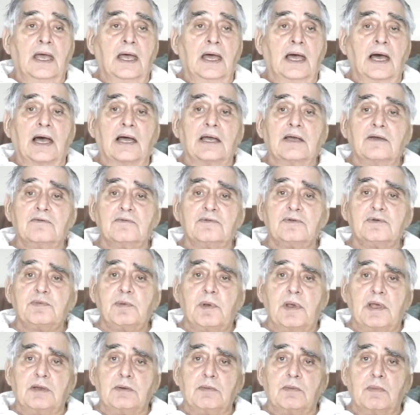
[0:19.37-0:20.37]
I have
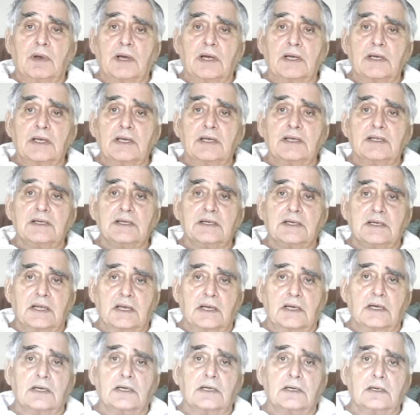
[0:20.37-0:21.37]
spent my
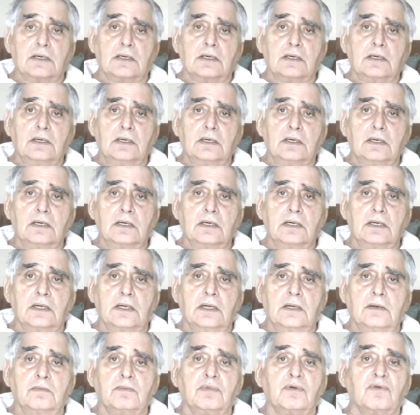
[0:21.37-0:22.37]
entire
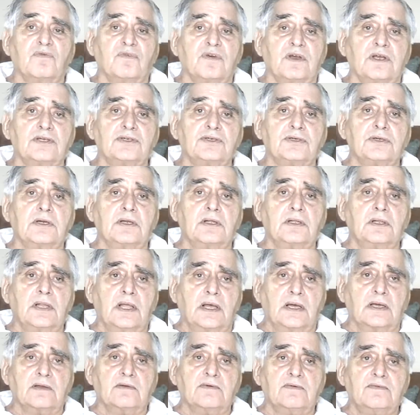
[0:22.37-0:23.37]
professional
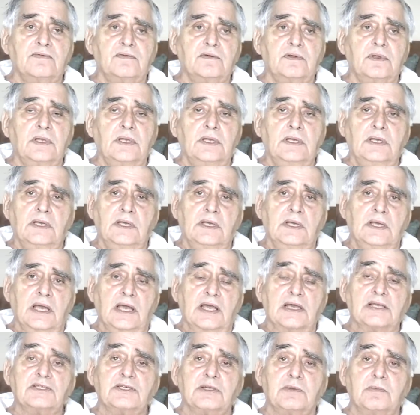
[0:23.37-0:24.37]
life
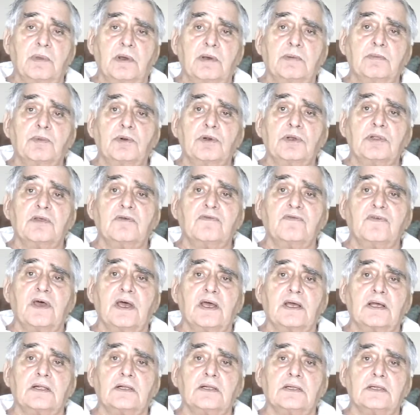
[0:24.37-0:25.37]
as a member of the
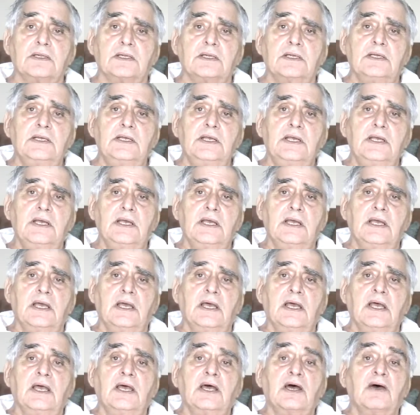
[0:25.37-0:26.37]
faculty
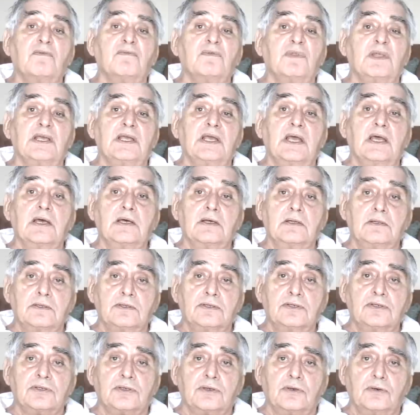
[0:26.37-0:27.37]
of the Yale
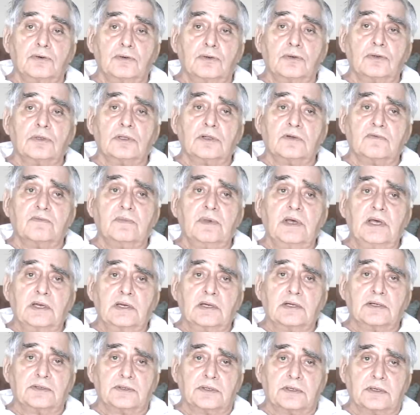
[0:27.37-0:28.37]
School of
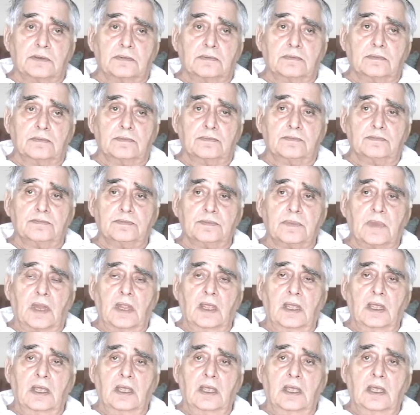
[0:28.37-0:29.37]
Medicine.
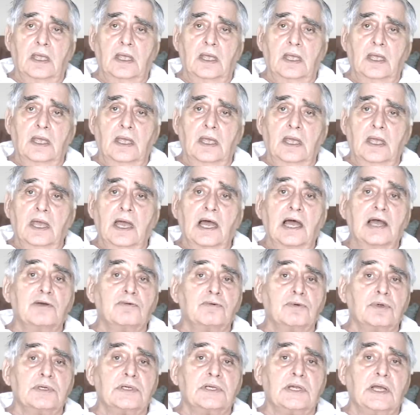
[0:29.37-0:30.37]
I
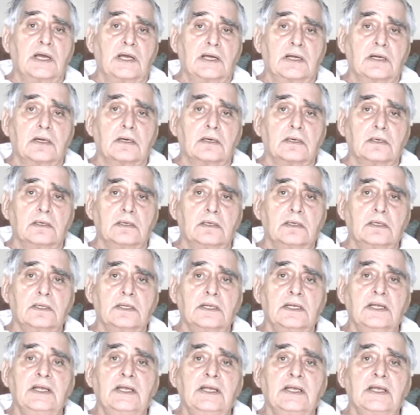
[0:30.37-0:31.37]
retired
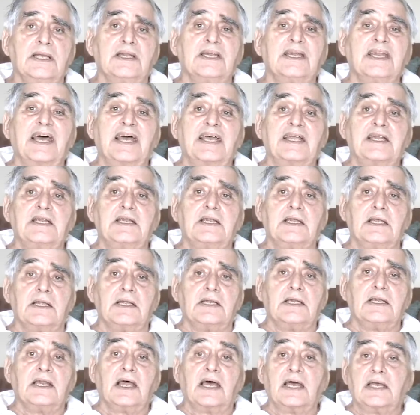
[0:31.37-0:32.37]
in
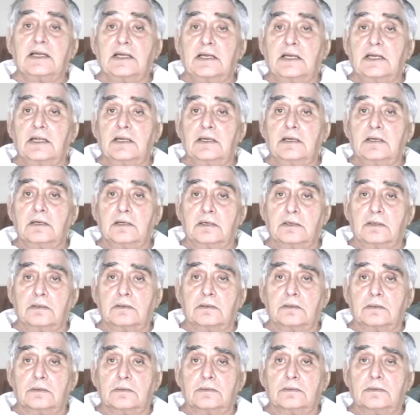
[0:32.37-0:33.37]
1992.